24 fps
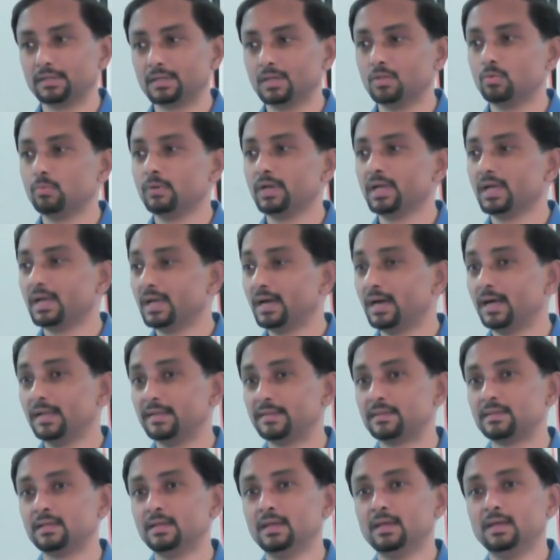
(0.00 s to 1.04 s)
That is why I
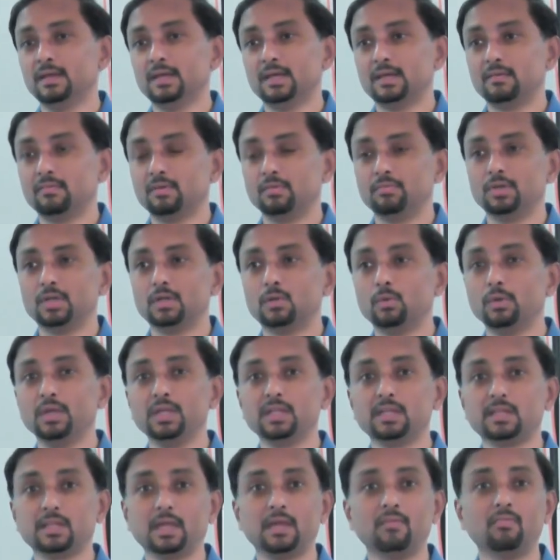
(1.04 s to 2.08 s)
asked, when we are
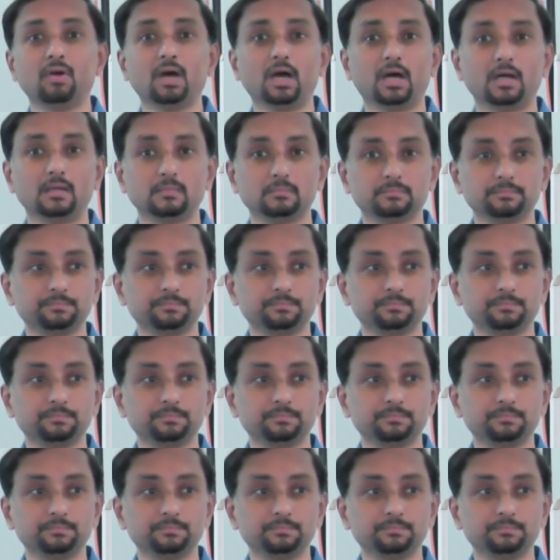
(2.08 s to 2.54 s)
doing seva,